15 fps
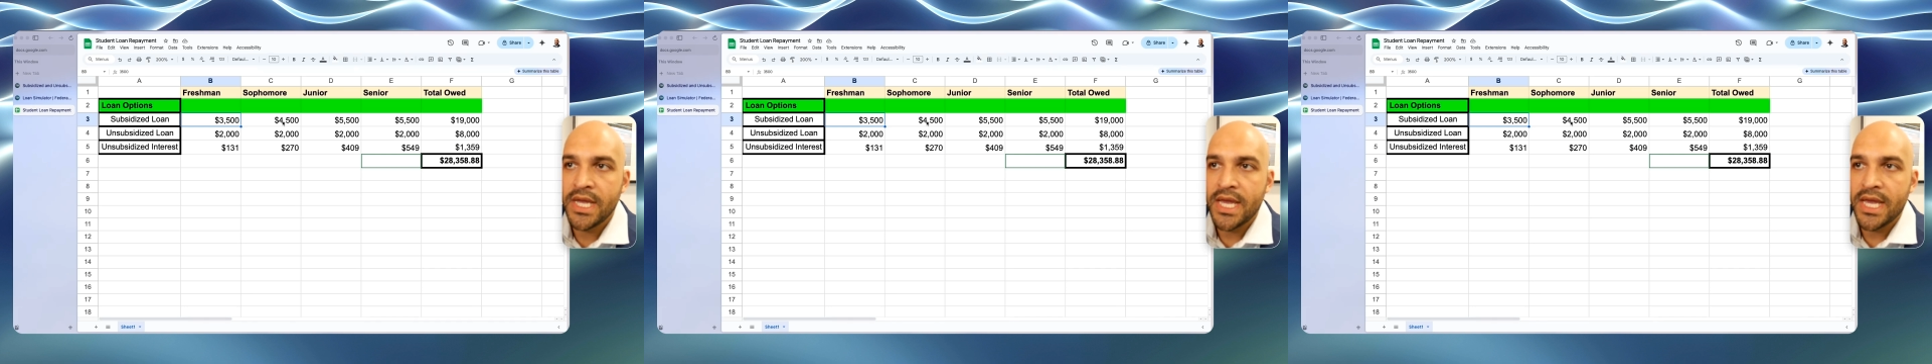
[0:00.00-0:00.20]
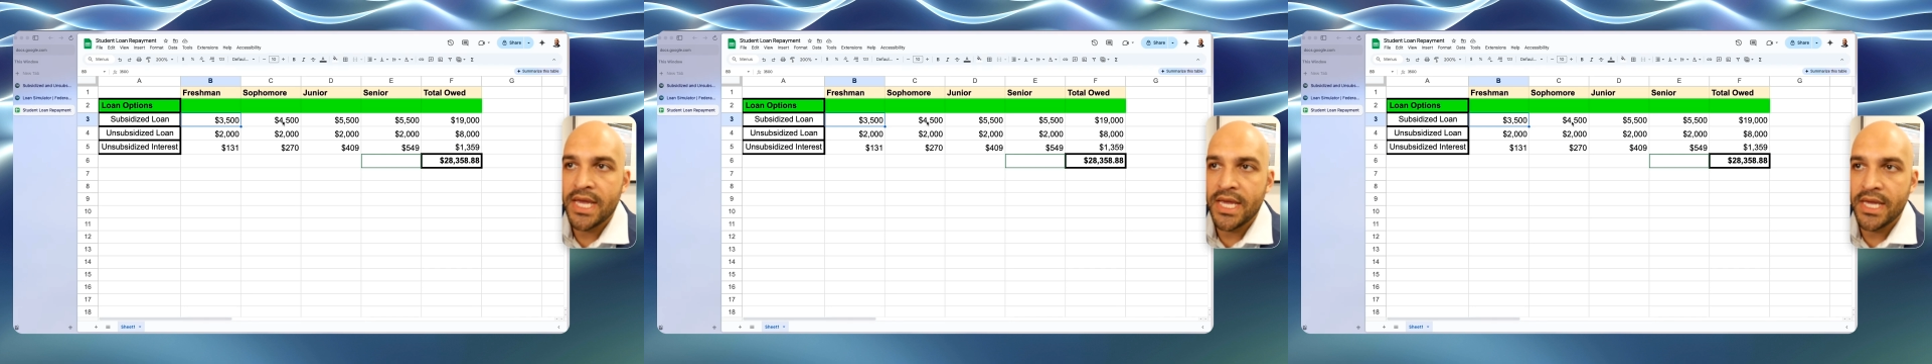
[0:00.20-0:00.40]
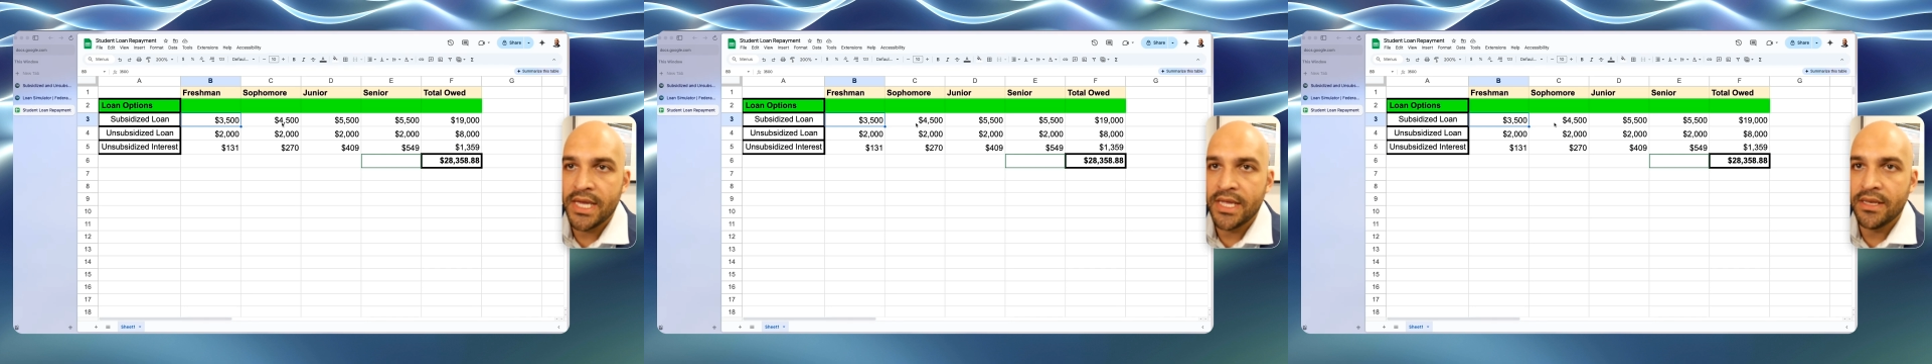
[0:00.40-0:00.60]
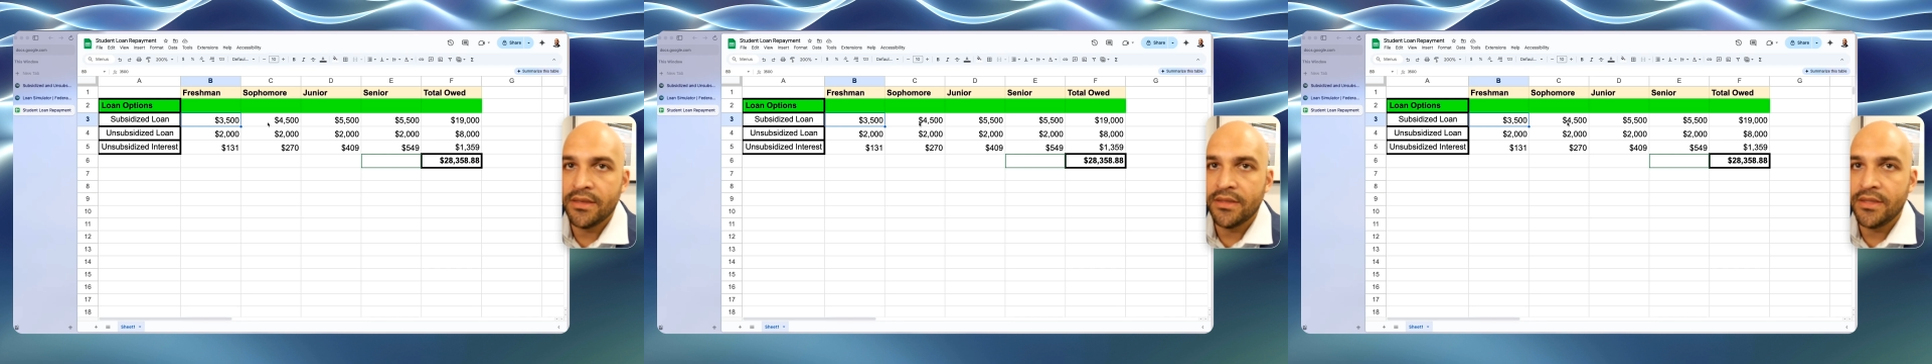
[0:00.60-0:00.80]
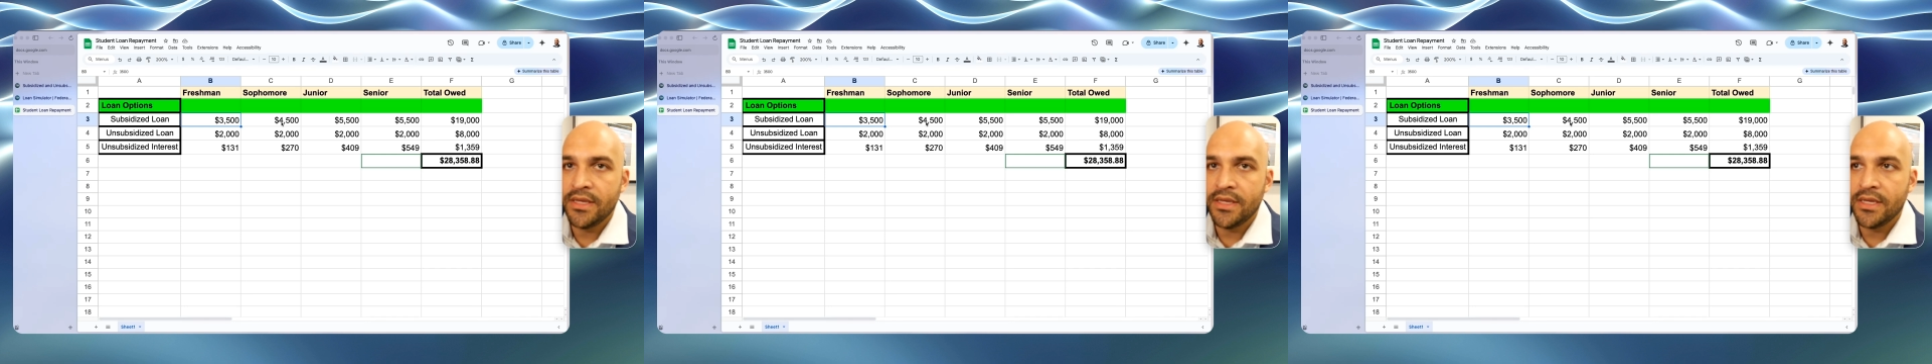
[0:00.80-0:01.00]
In
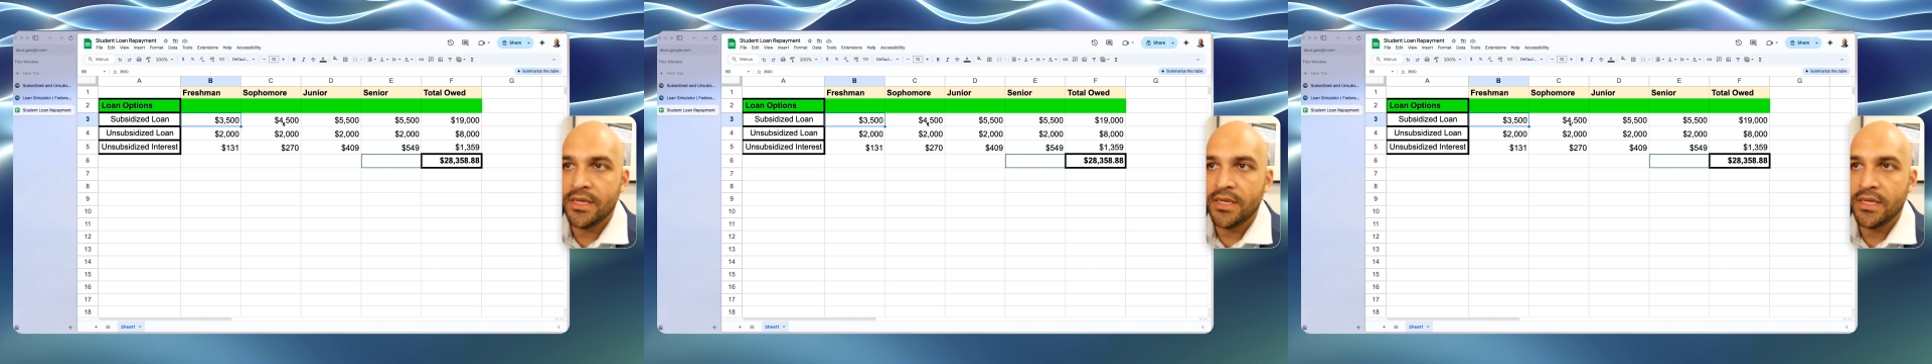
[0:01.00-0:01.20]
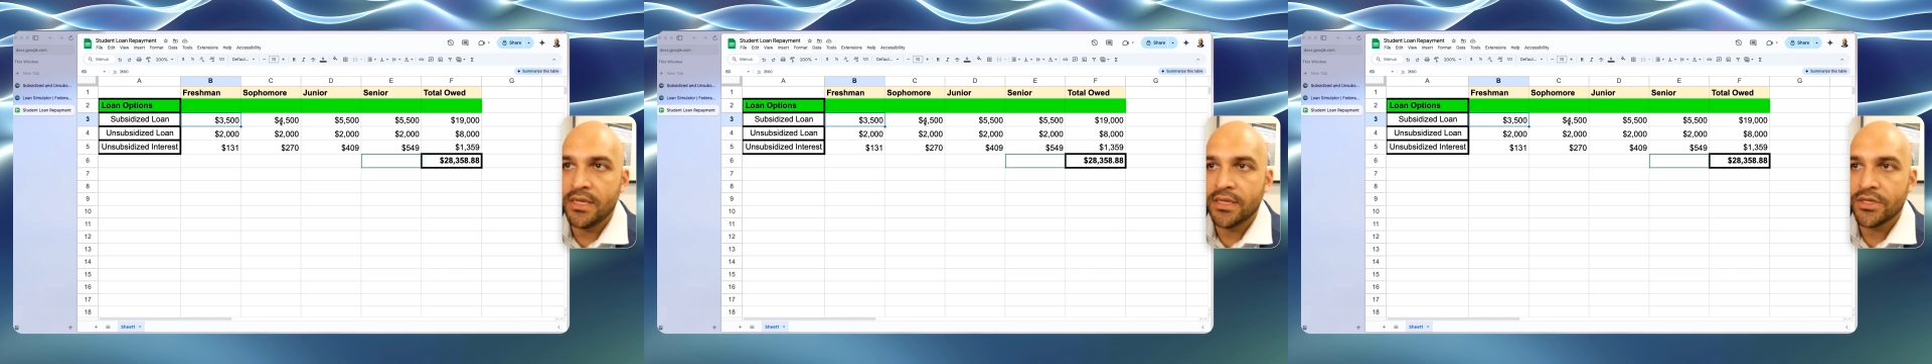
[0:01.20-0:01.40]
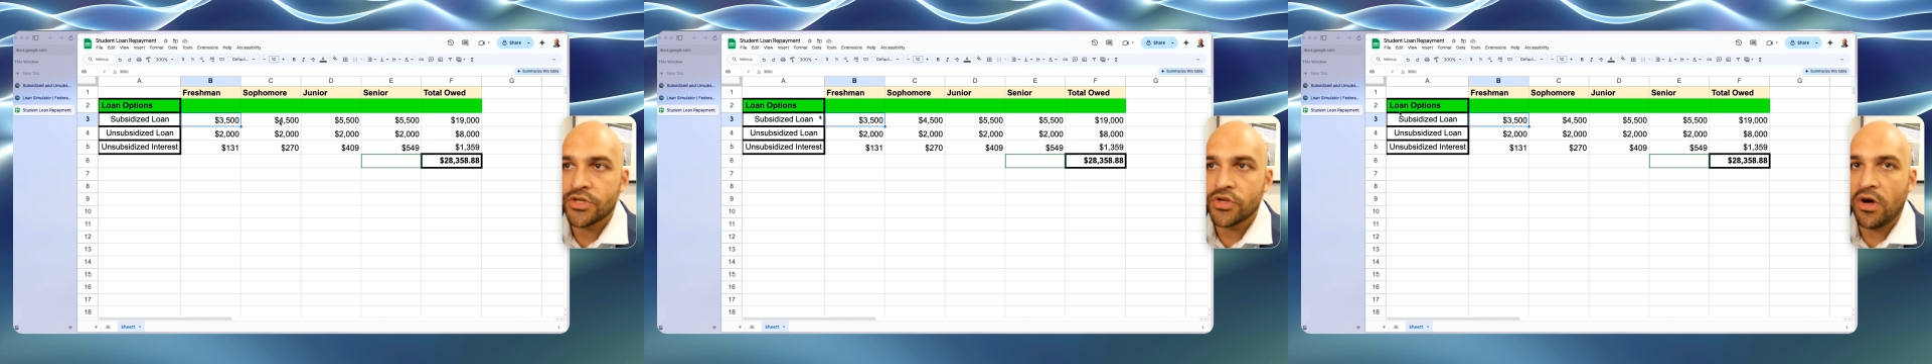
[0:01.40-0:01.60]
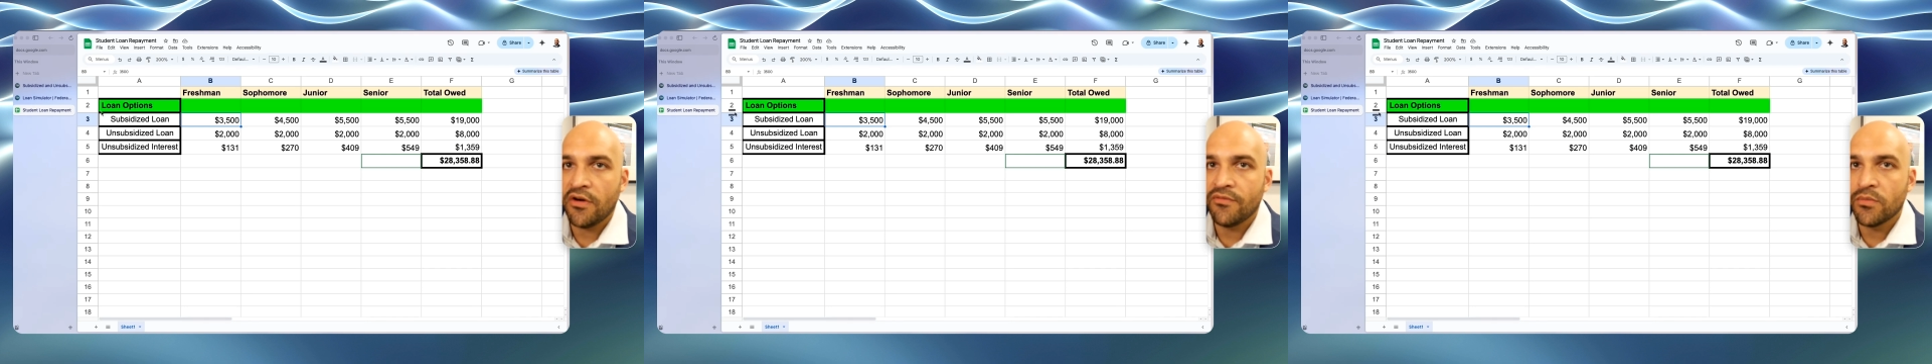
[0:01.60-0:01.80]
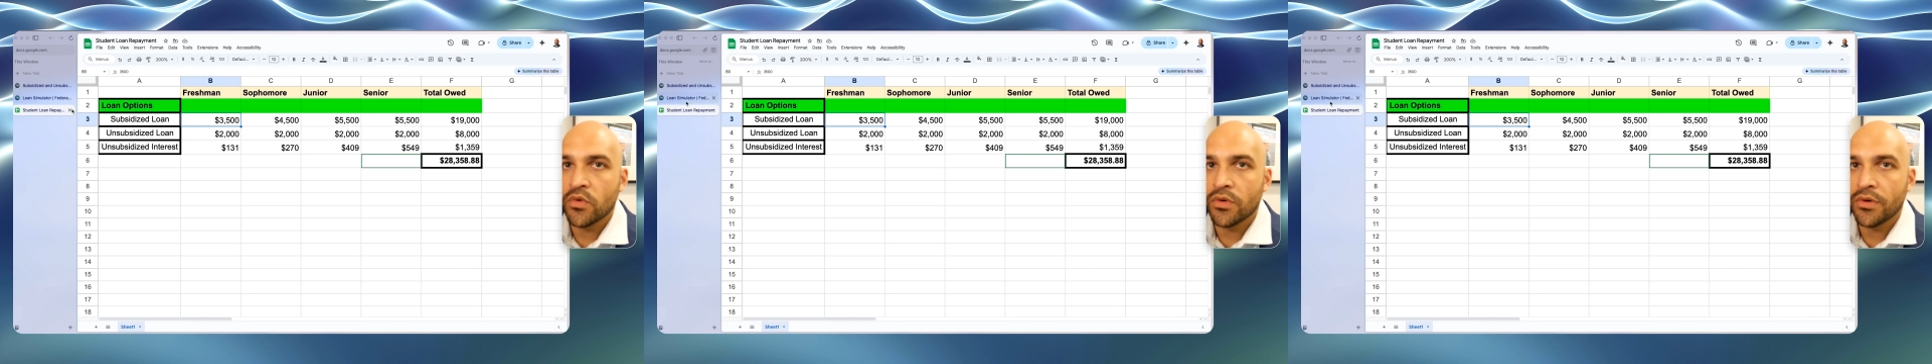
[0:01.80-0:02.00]
the
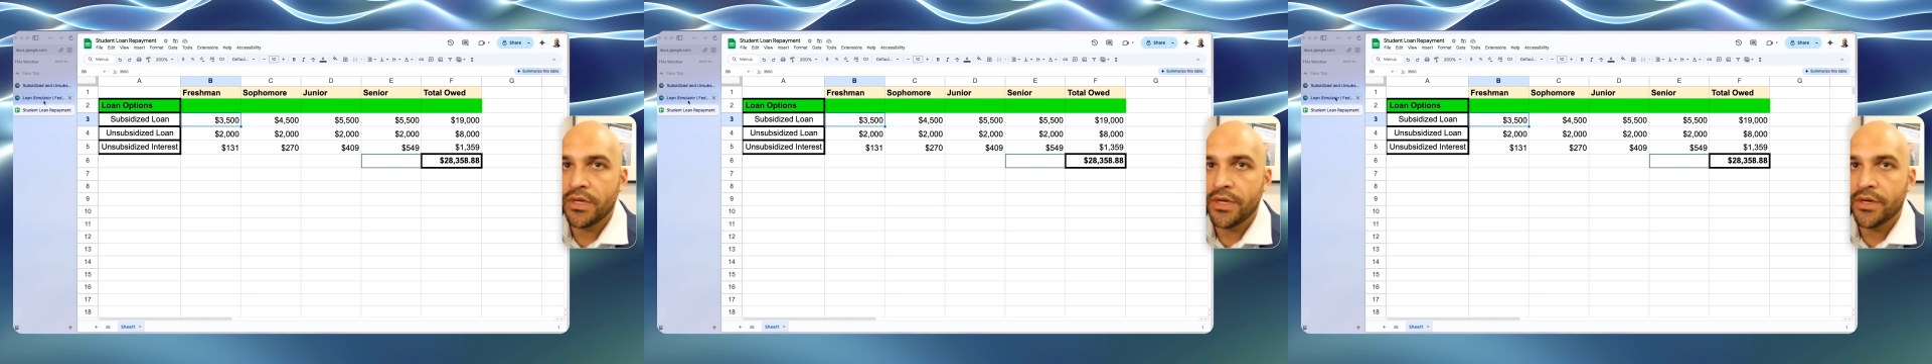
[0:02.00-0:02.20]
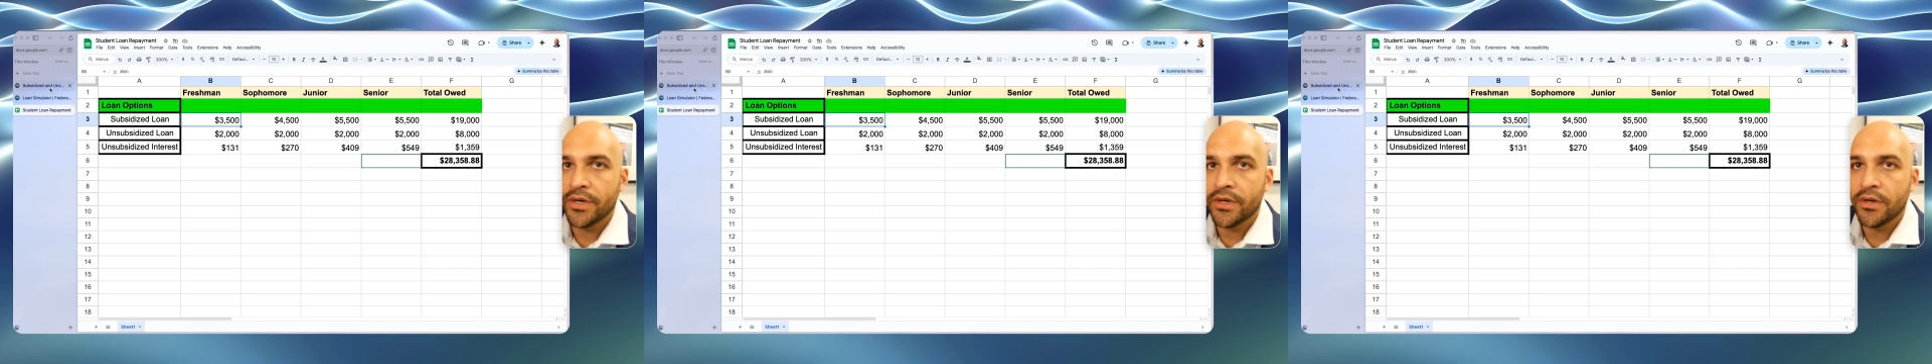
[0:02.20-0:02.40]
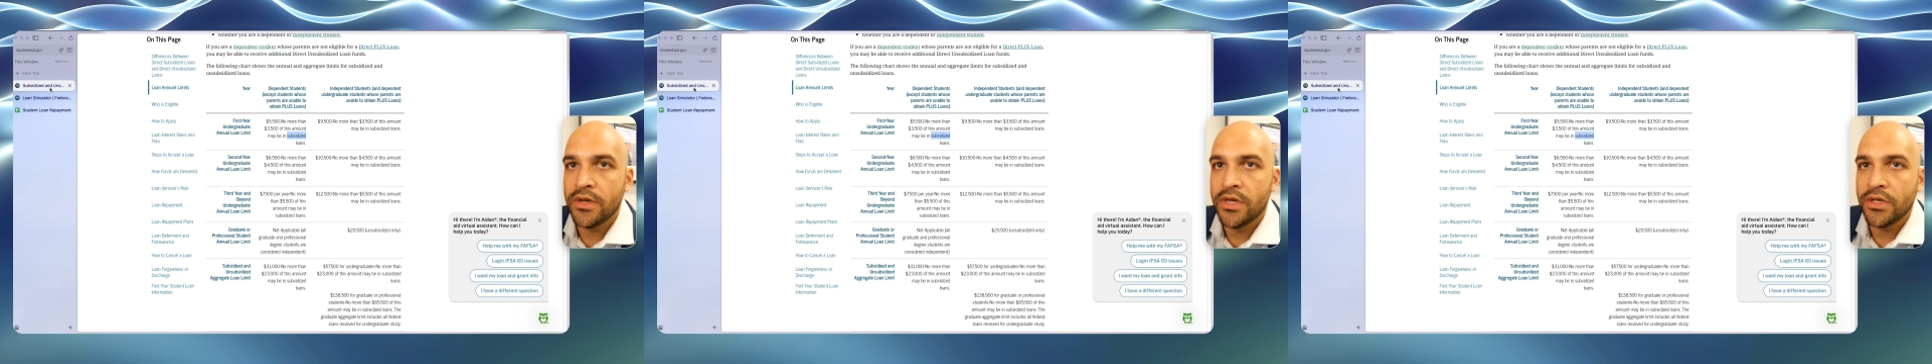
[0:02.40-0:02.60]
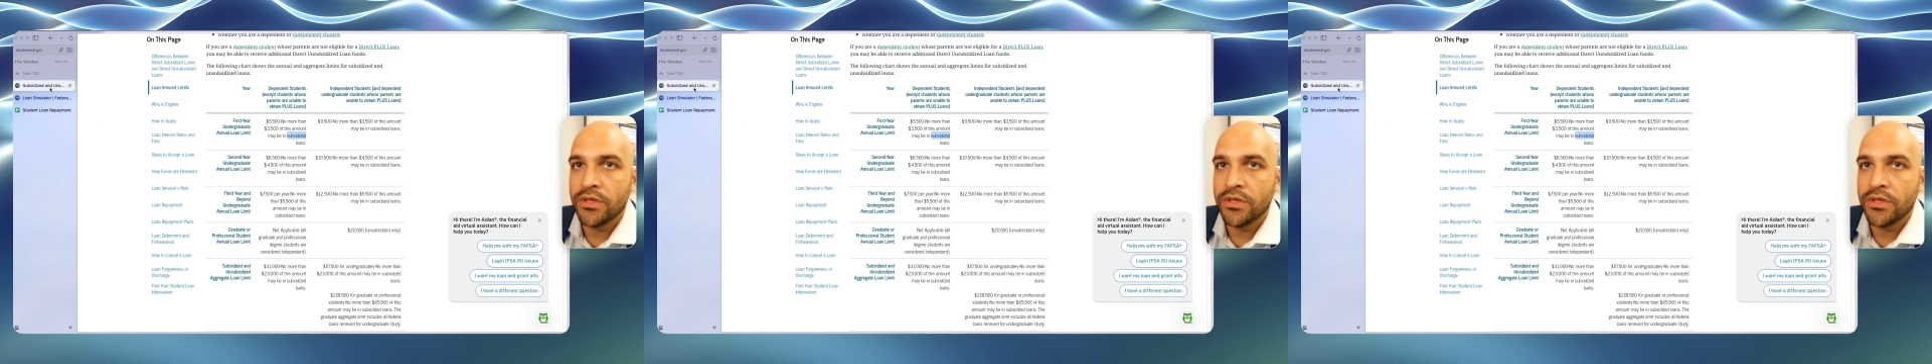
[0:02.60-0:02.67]
sophomore year,